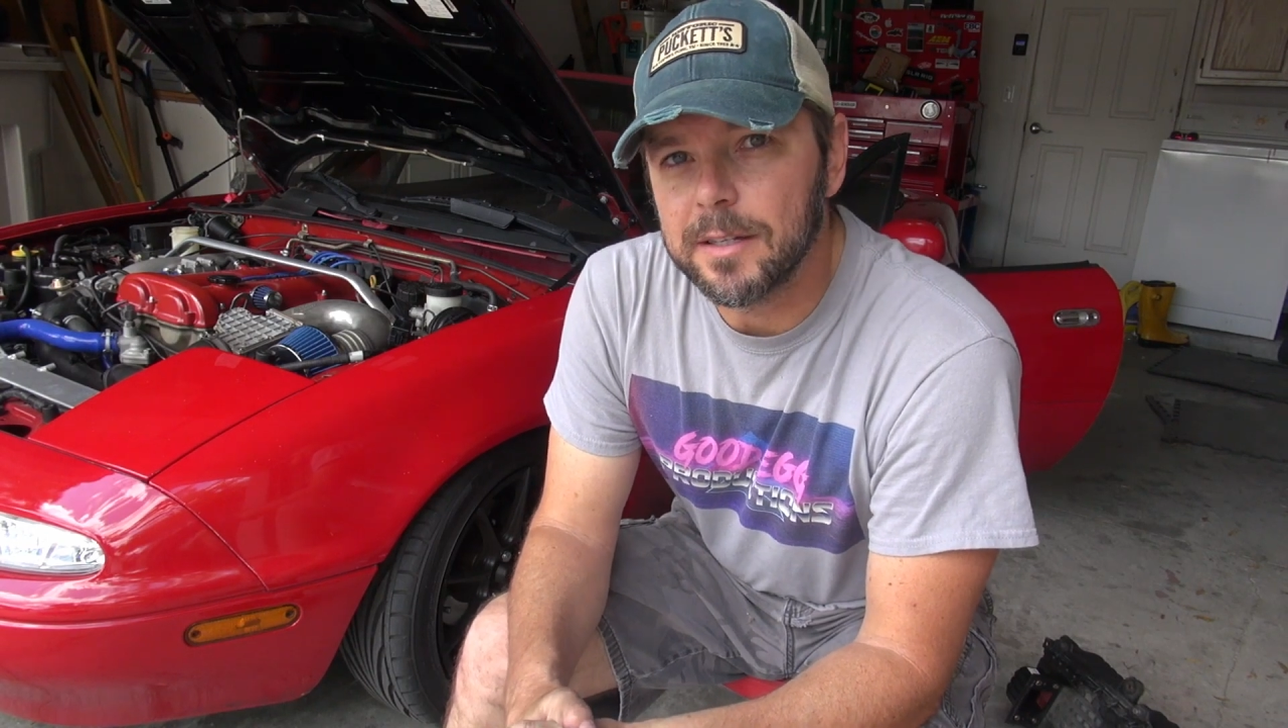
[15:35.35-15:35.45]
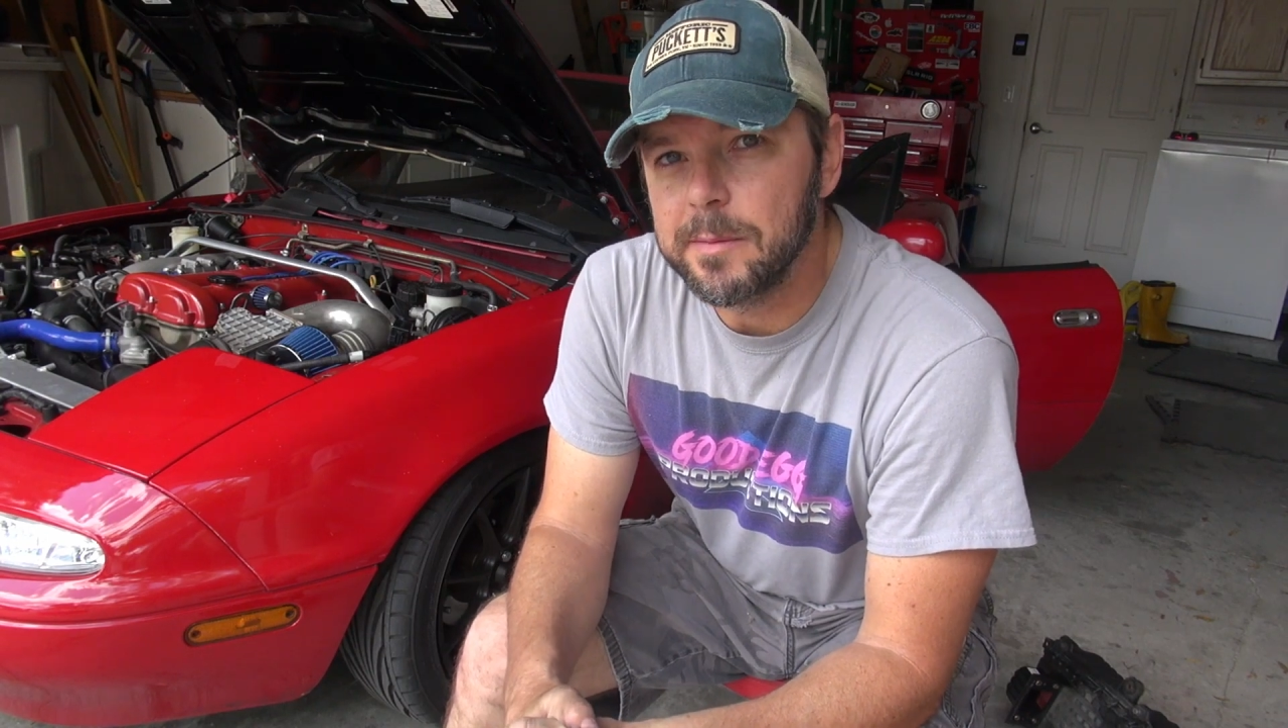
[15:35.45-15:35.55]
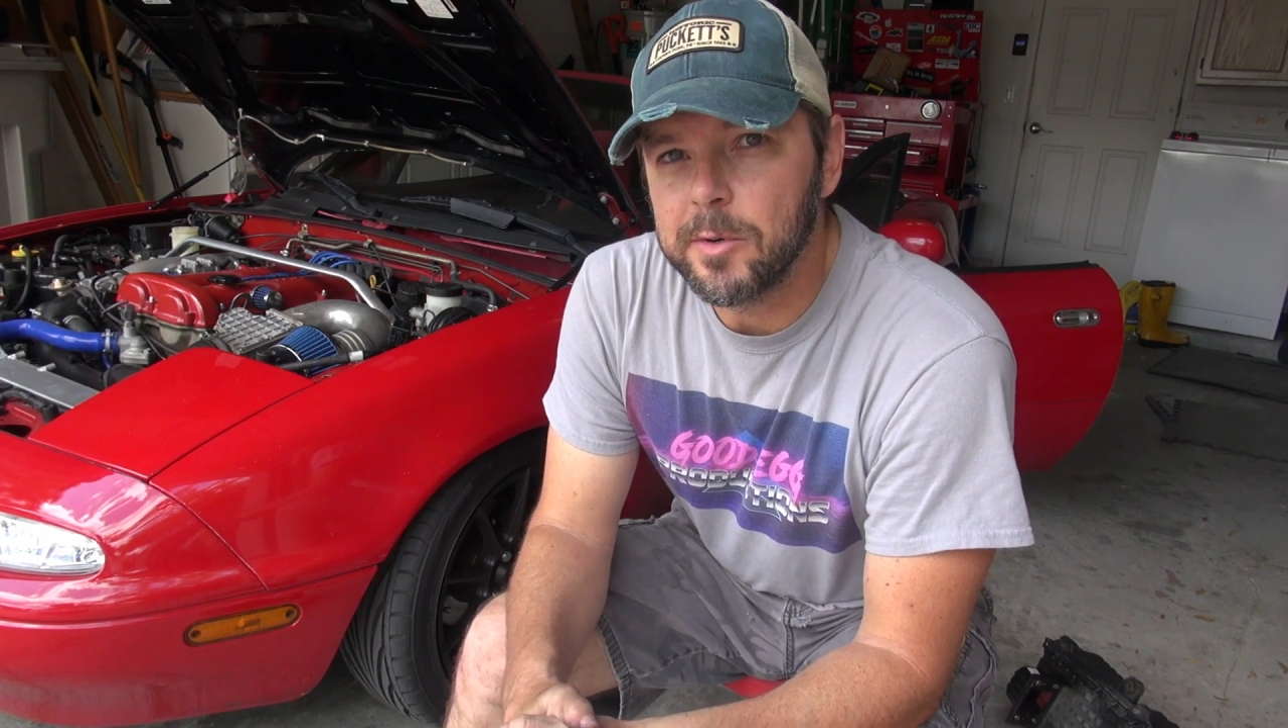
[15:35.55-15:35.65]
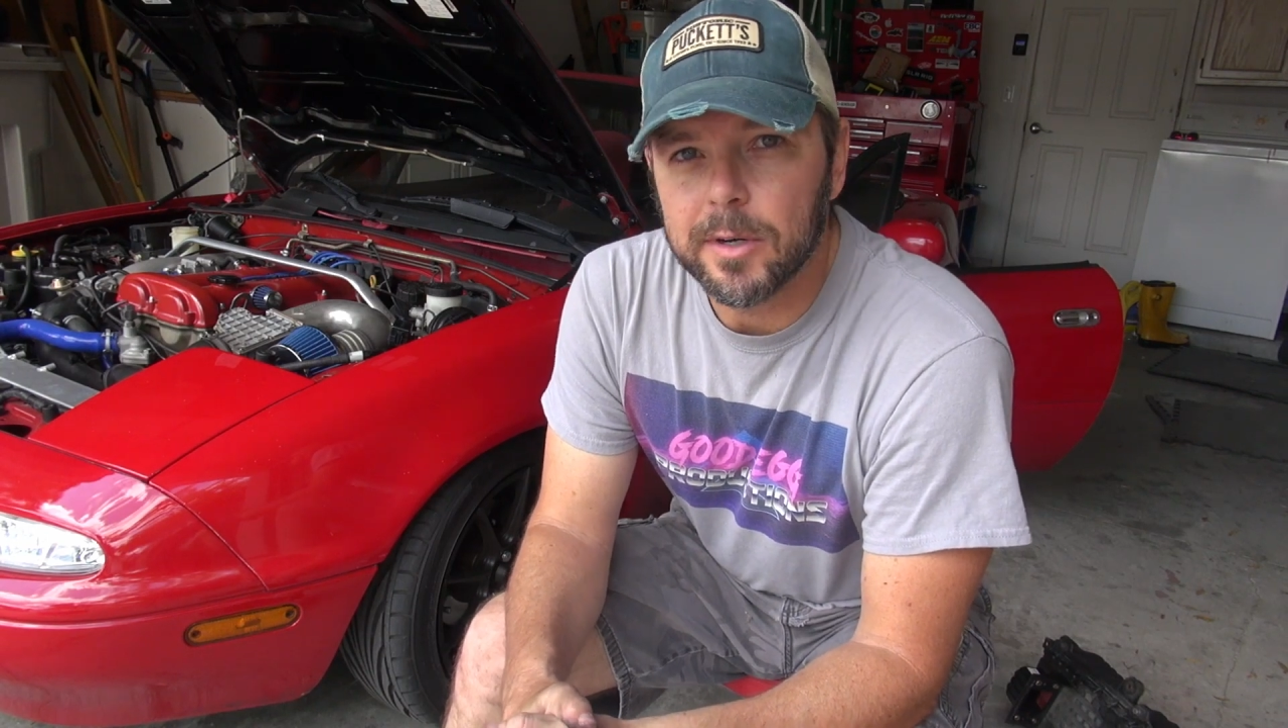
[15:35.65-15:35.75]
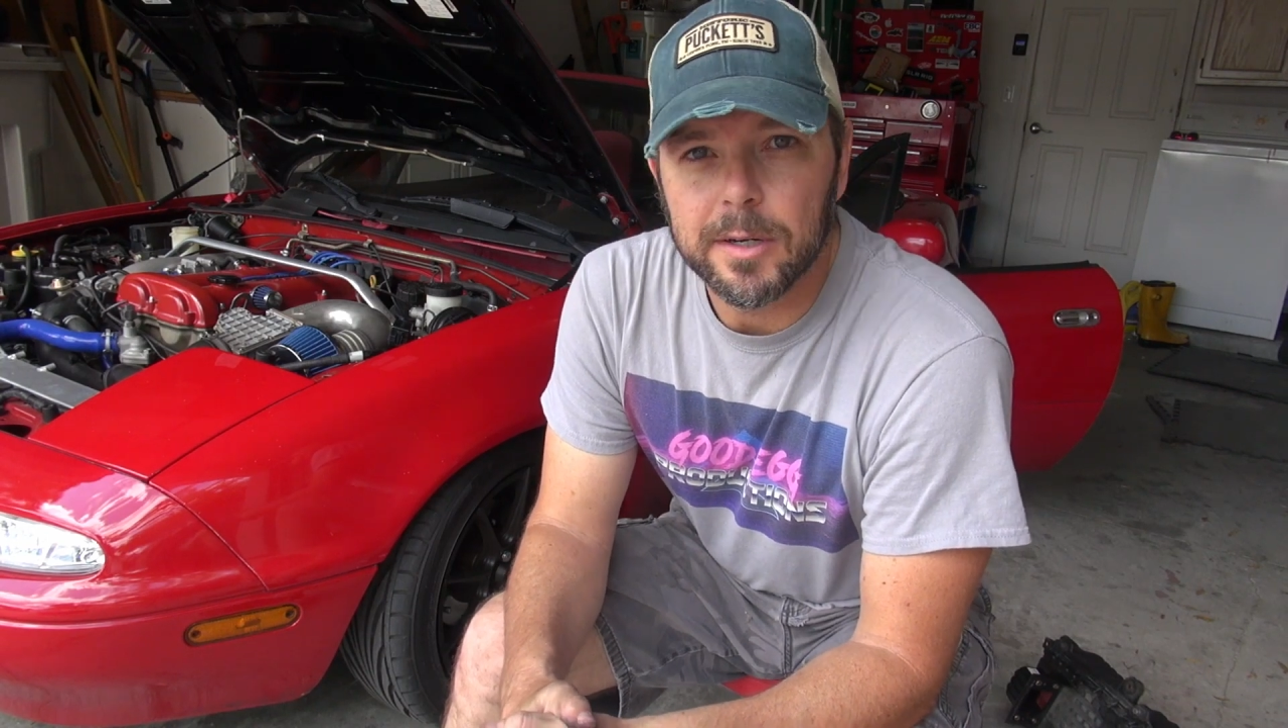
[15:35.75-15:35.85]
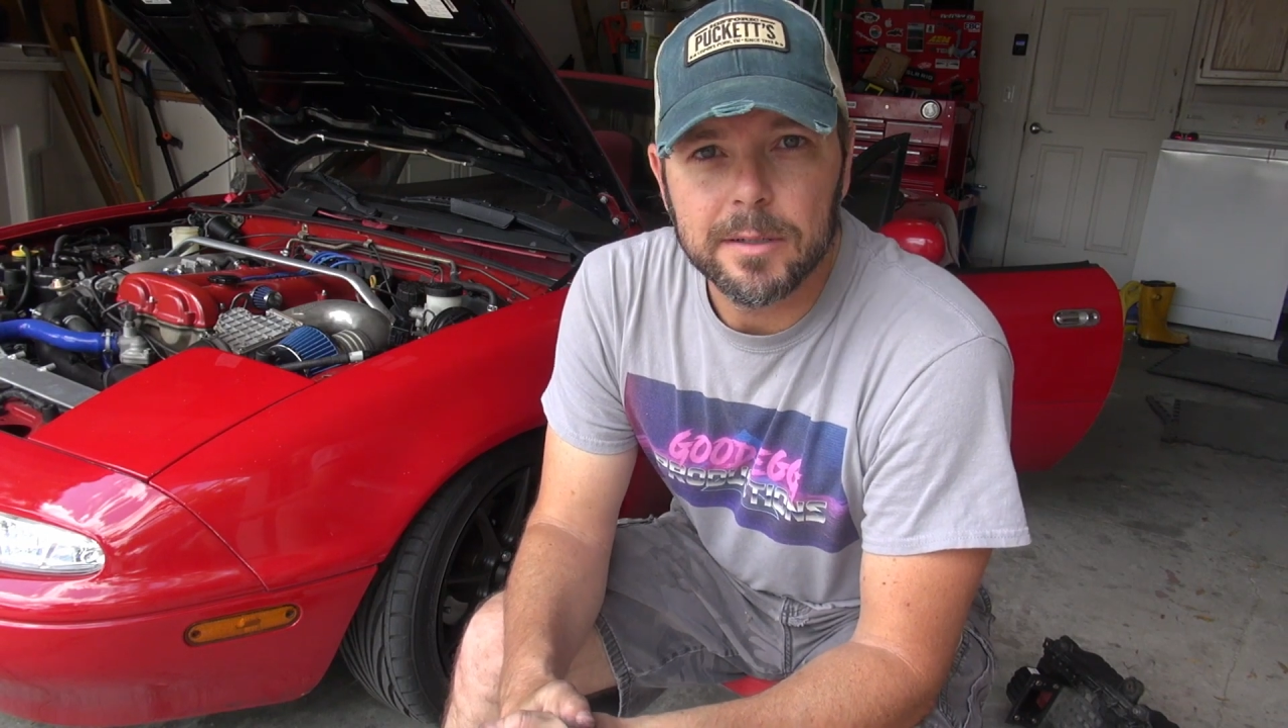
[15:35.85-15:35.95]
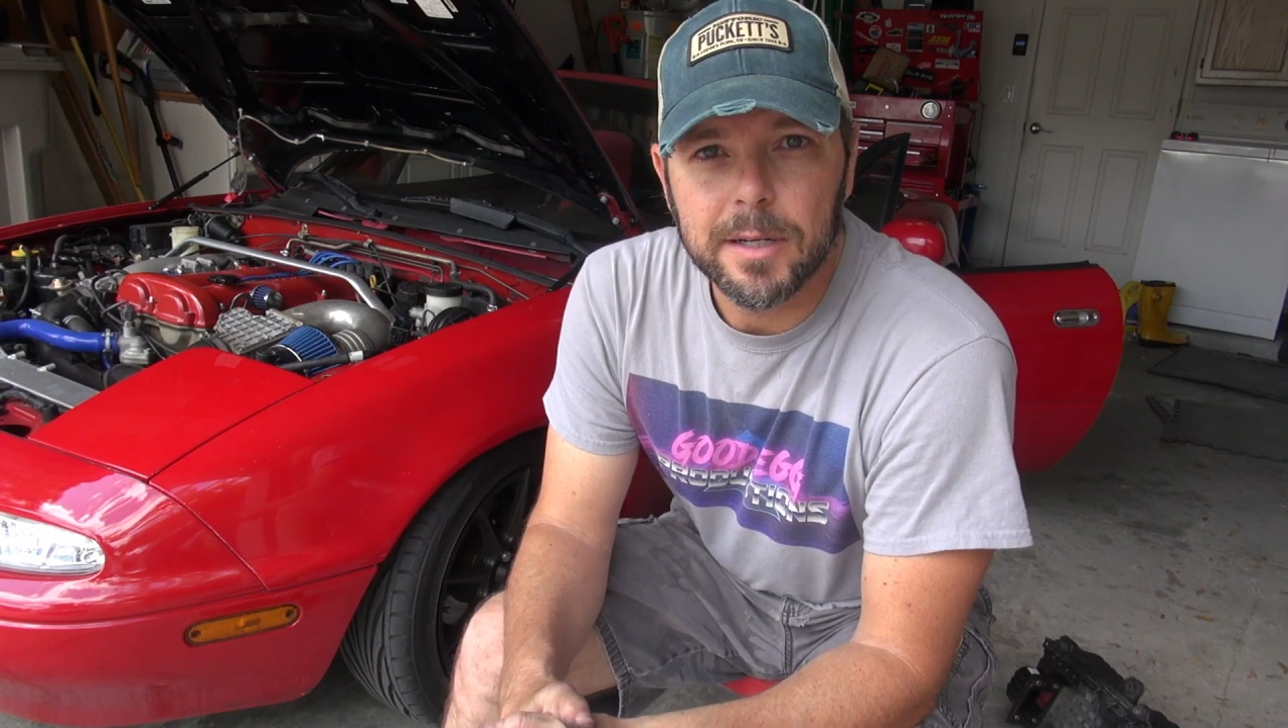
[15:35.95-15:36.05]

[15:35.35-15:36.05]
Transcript: anymore.